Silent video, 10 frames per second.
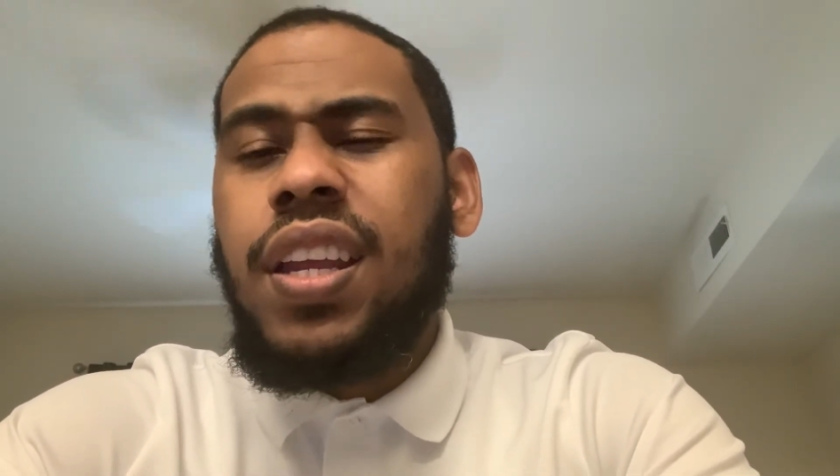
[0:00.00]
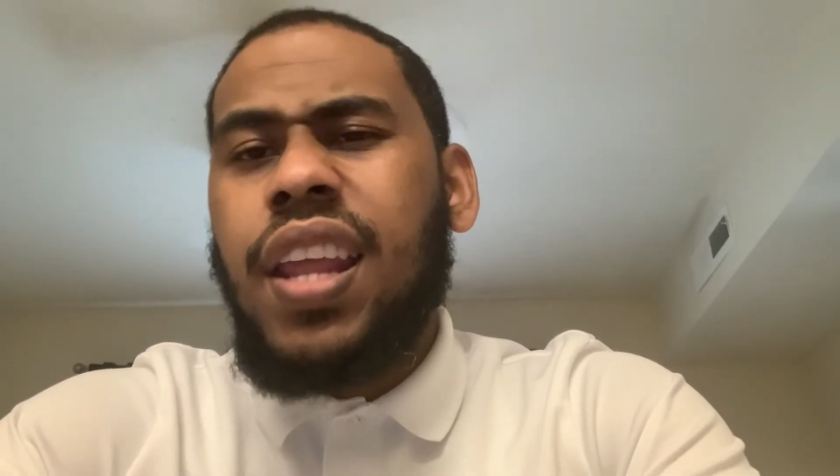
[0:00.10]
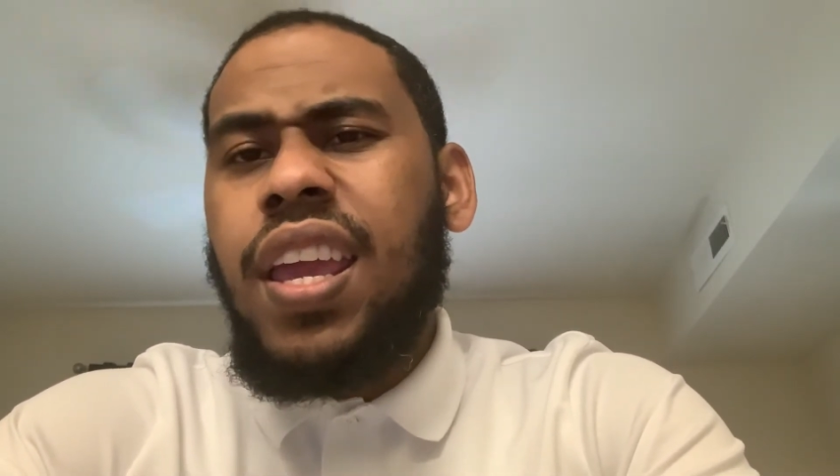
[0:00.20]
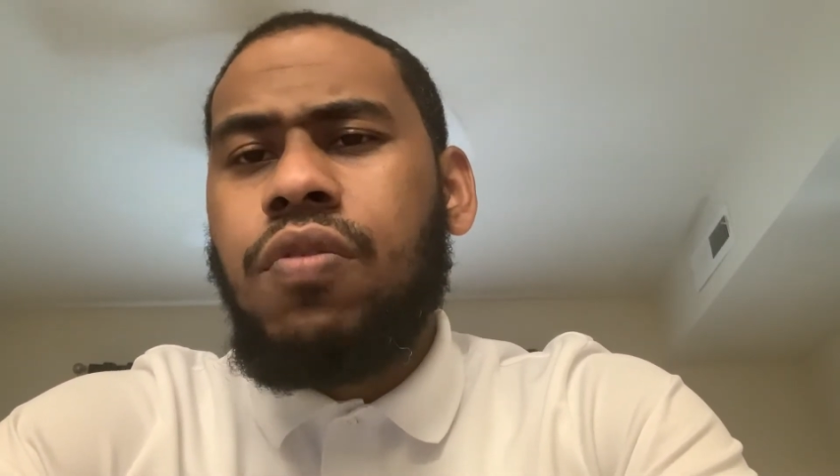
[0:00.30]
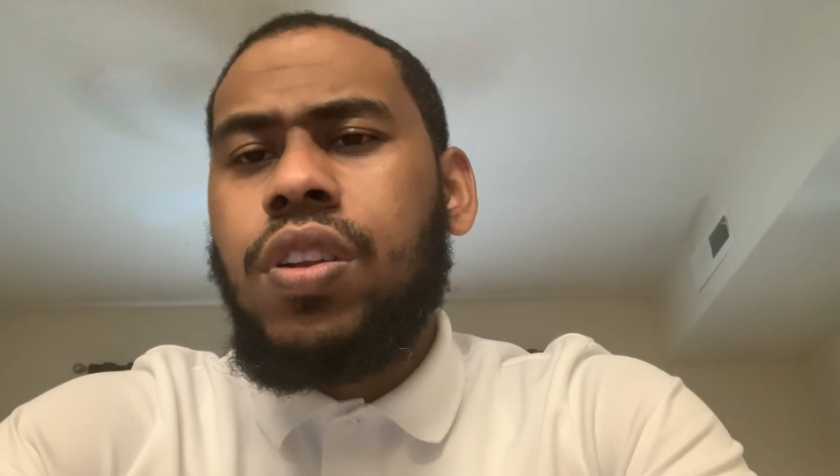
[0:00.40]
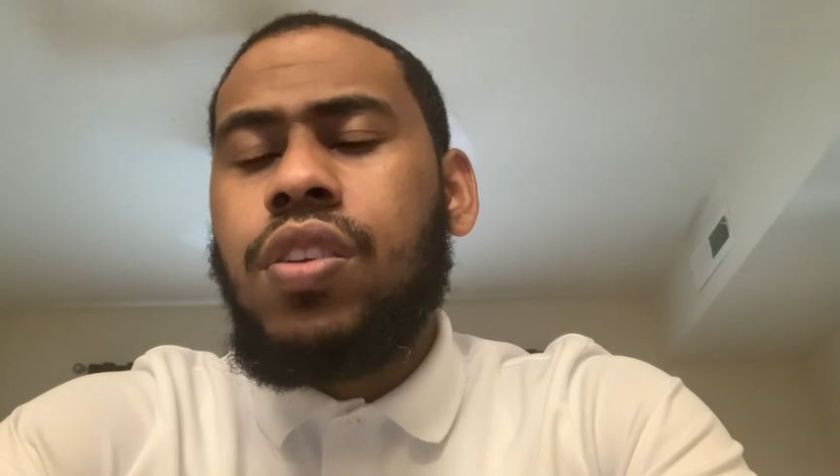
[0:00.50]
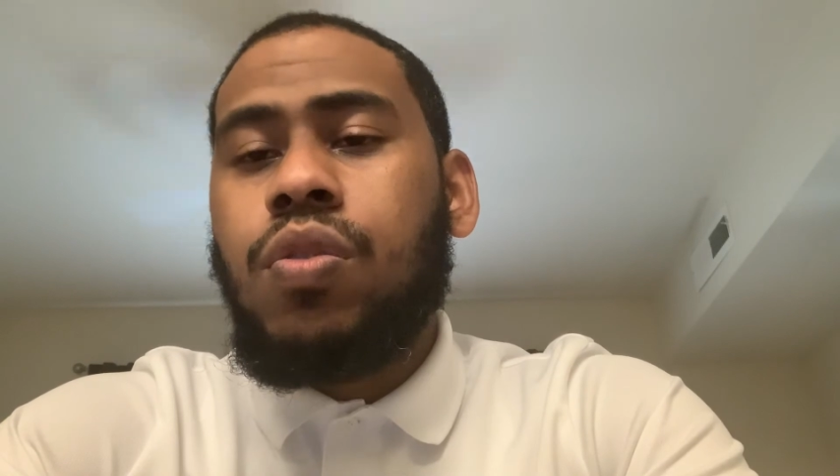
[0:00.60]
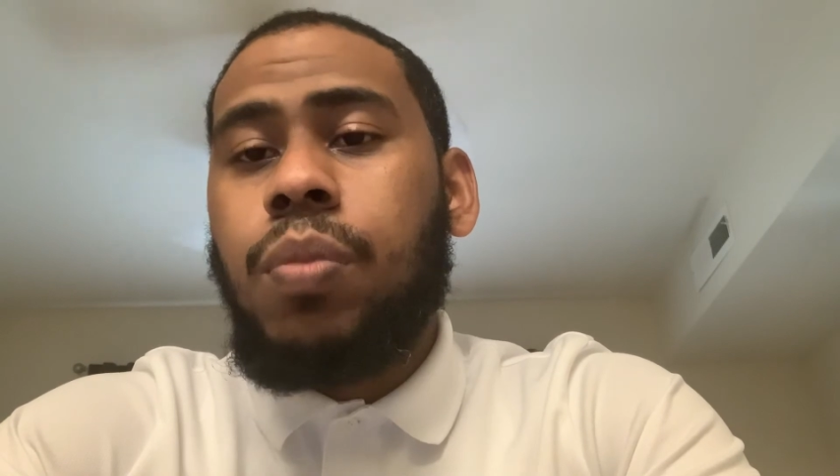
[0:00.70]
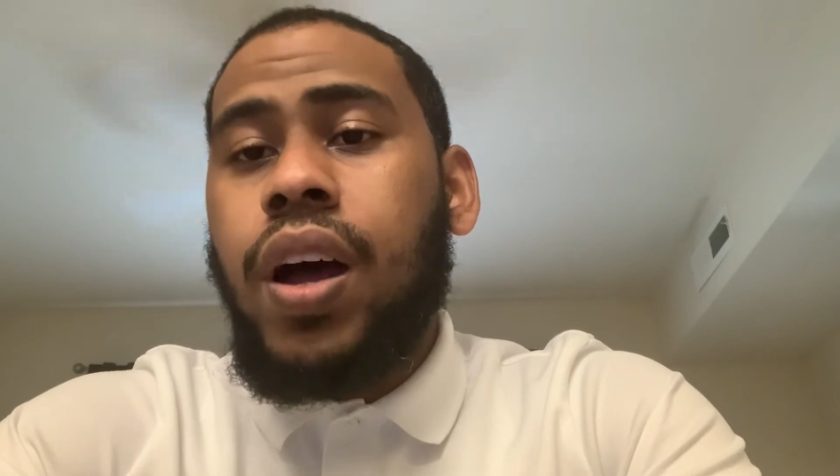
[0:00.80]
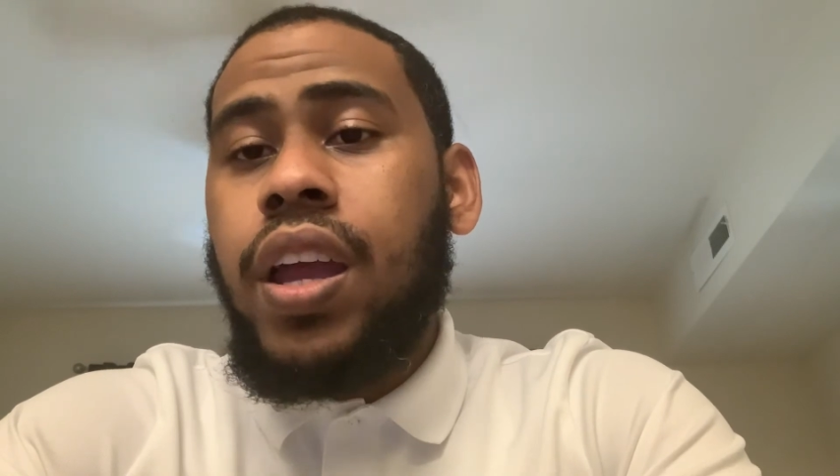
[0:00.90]
They ain't really
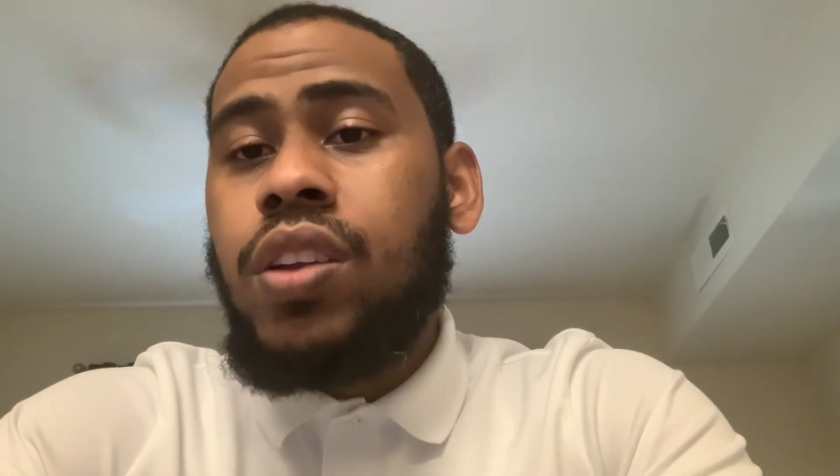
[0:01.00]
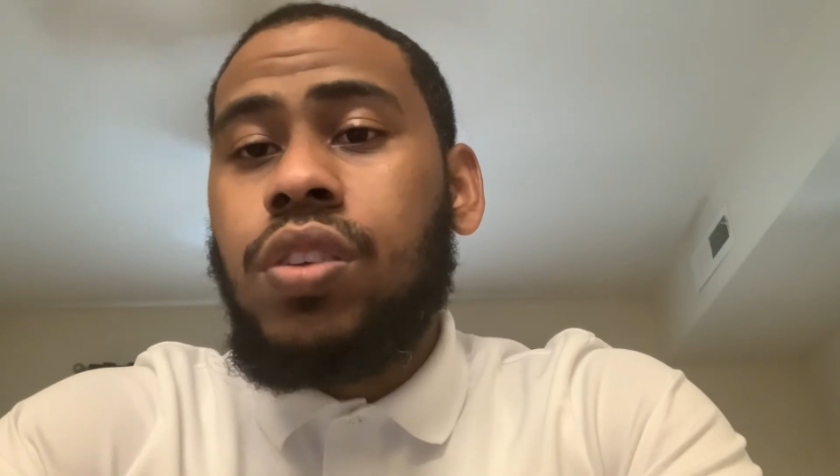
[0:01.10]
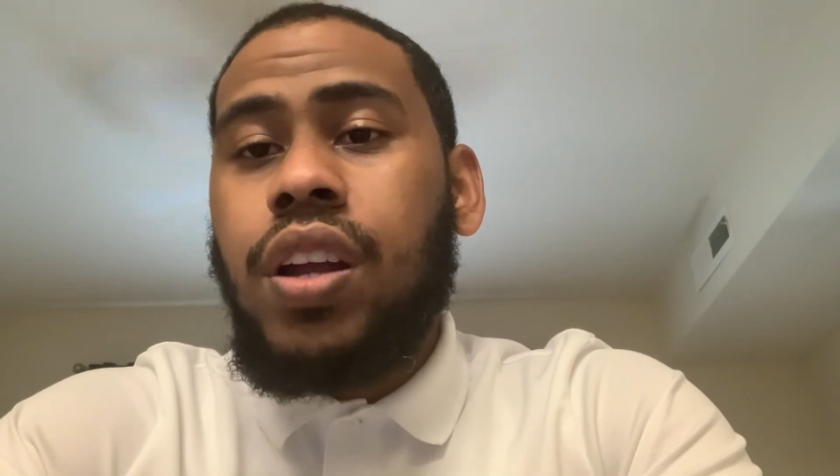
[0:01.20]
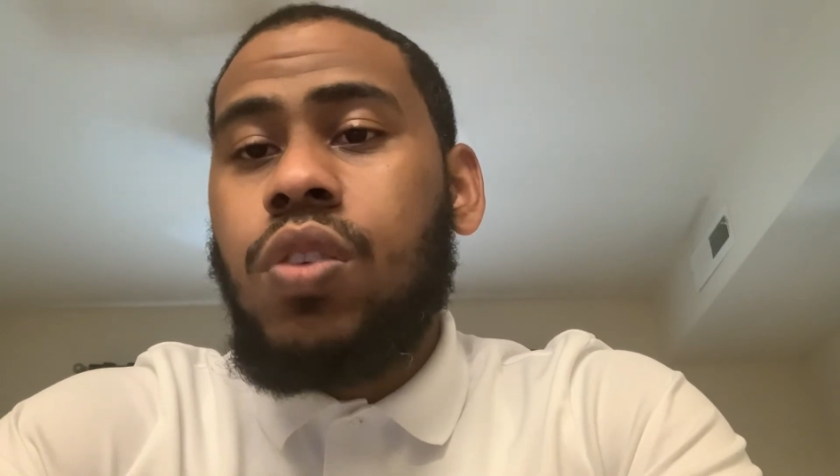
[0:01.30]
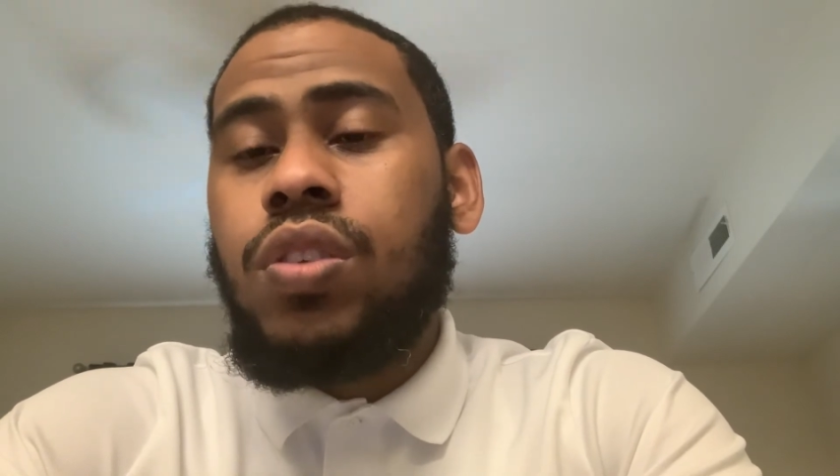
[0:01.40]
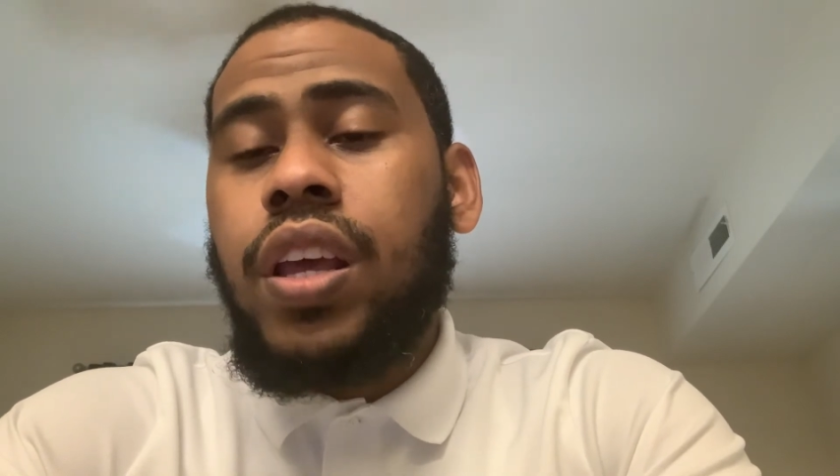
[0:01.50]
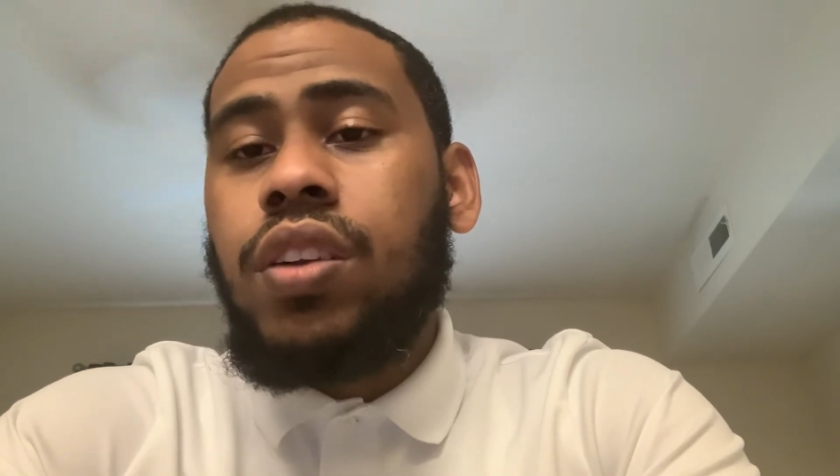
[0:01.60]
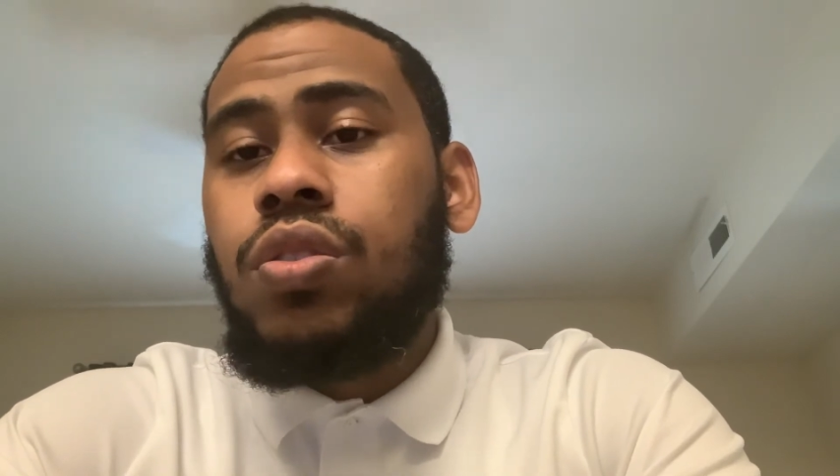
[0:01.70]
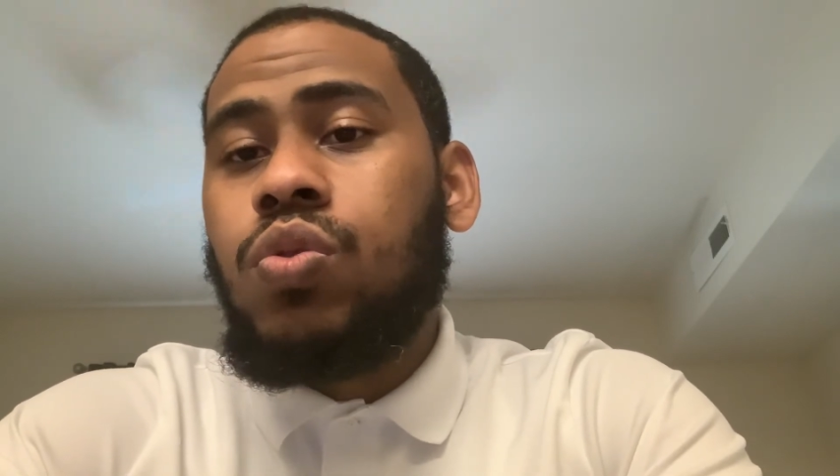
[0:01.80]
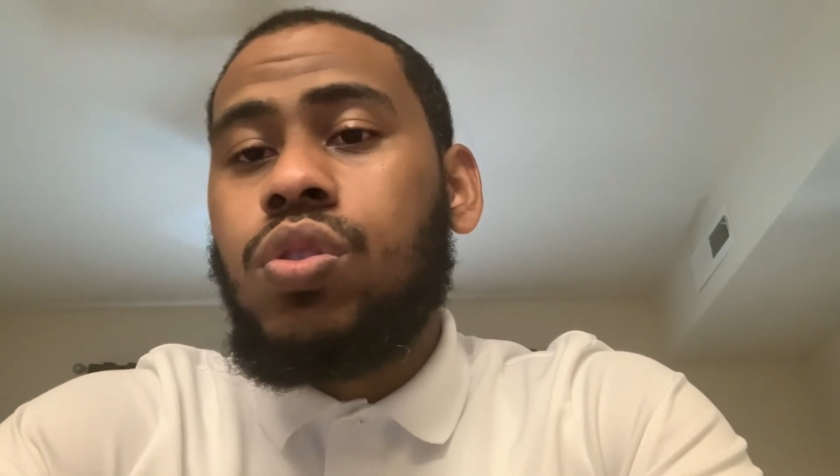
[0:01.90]
nobody. And I don't
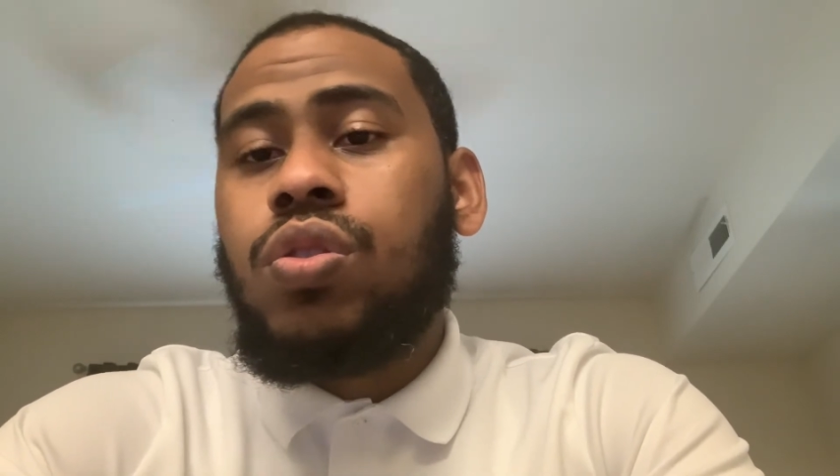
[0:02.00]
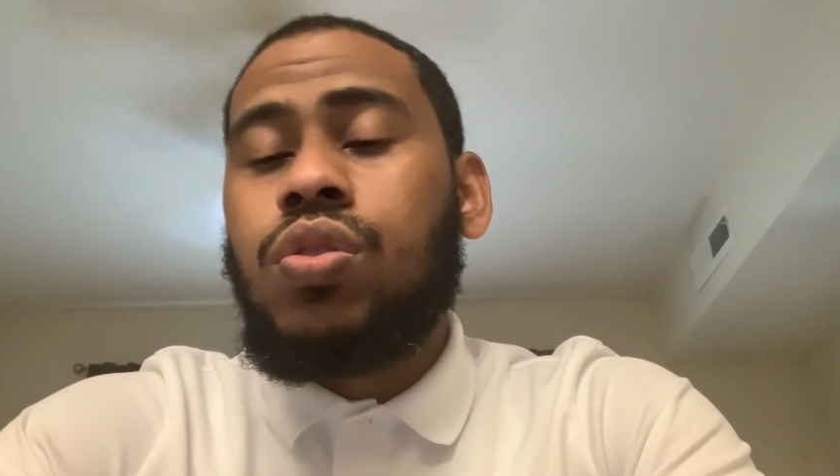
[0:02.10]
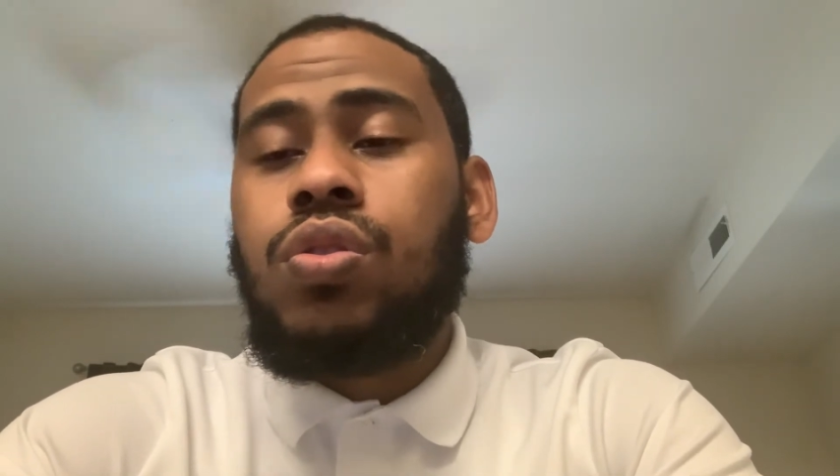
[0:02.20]
think Luka